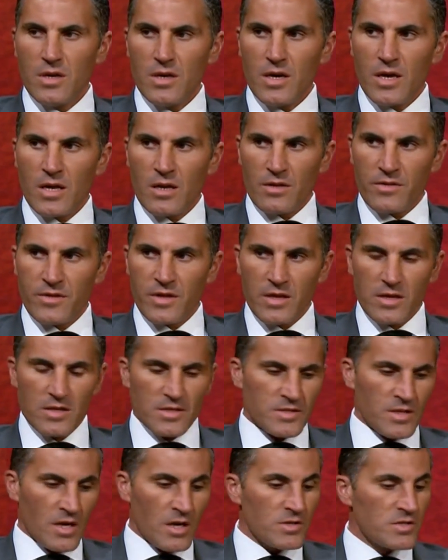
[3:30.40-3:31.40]
and I think
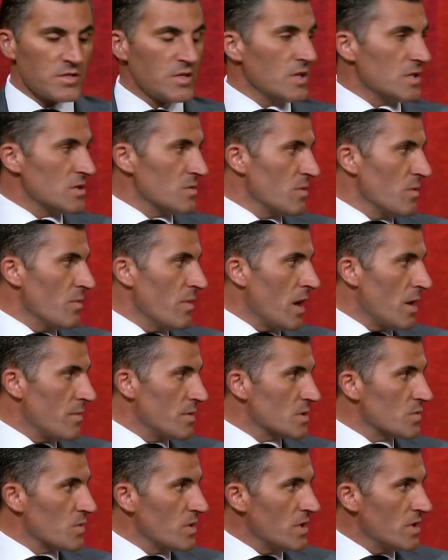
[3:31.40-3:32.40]
it's those teachable
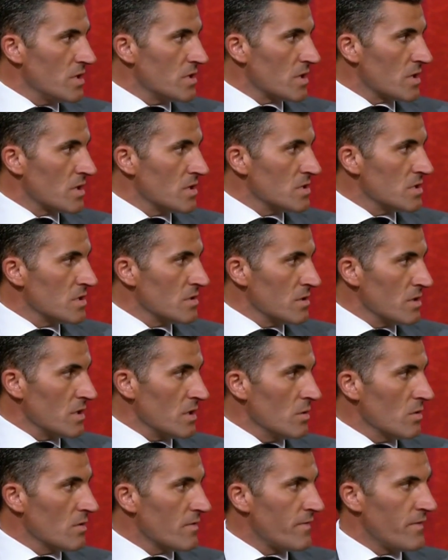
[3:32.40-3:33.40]
moments we need to continually
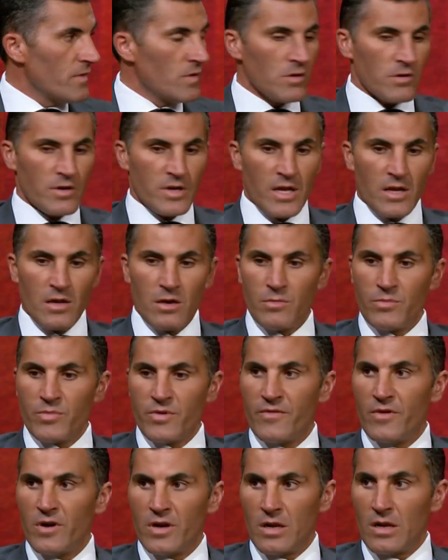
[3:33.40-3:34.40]
look for and
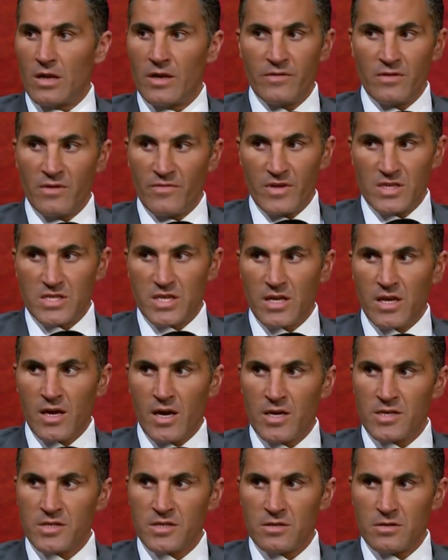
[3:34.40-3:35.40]
provide a level of
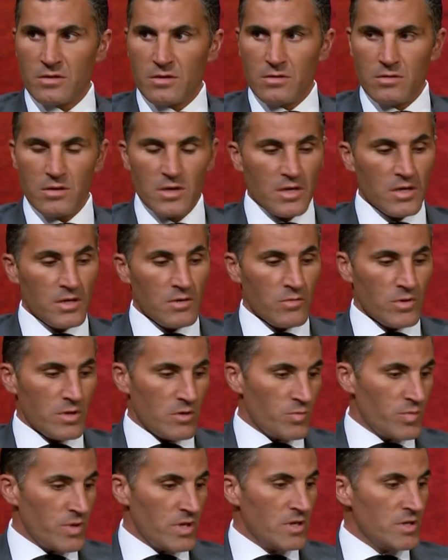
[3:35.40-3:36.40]
education to, whether
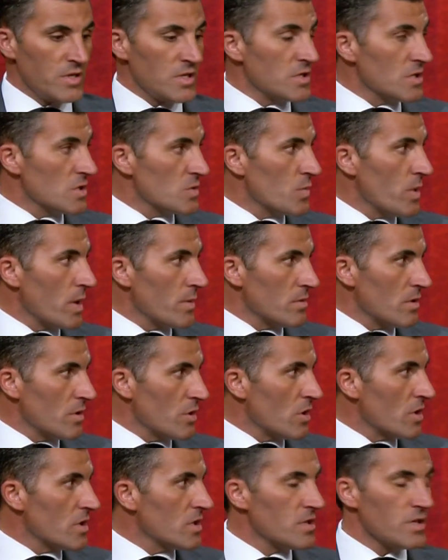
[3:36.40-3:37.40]
it be Indigenous people or
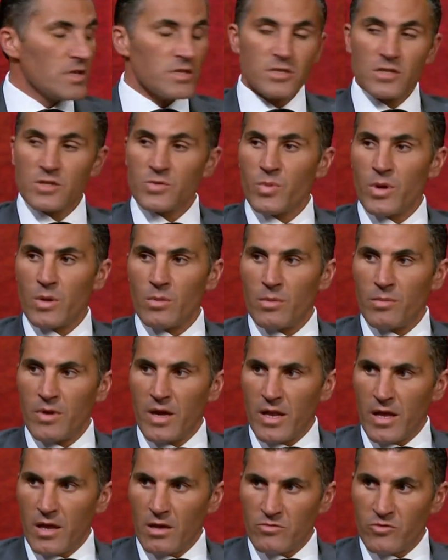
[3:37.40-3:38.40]
non-Indigenous people,
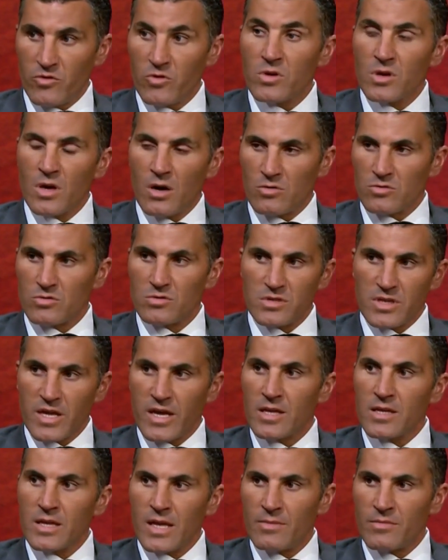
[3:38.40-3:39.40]
about how two cultures
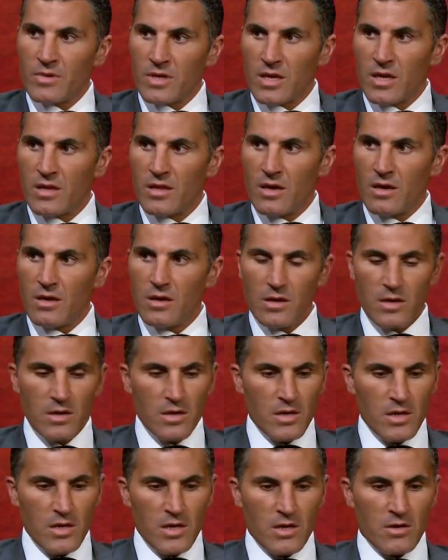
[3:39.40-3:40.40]
can come together
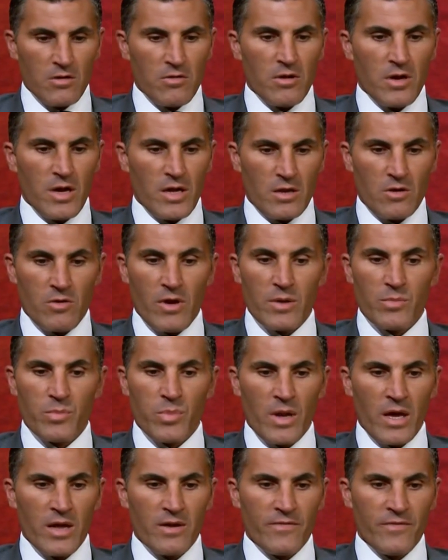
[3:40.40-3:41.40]
and create a great
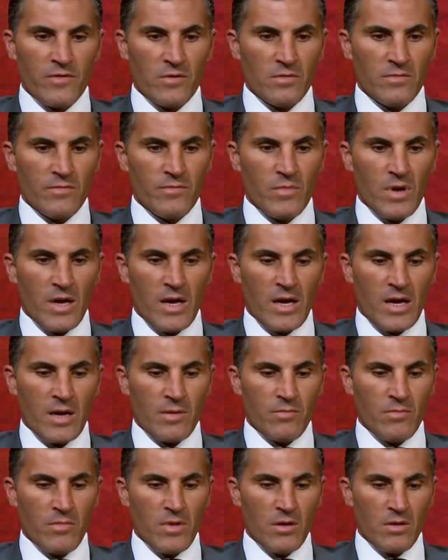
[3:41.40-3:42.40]
platform
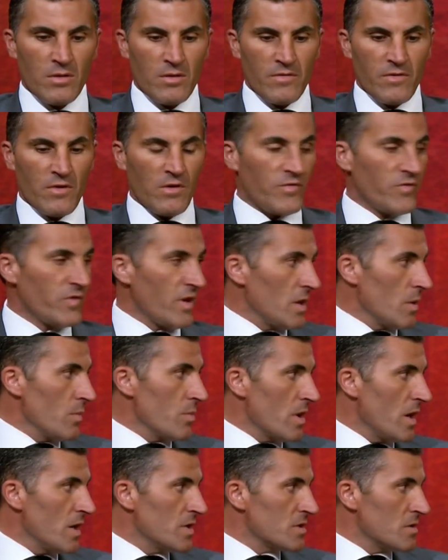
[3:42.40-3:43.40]
of
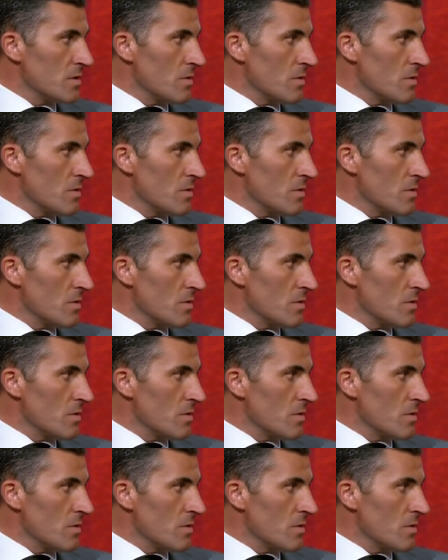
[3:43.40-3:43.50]
celebration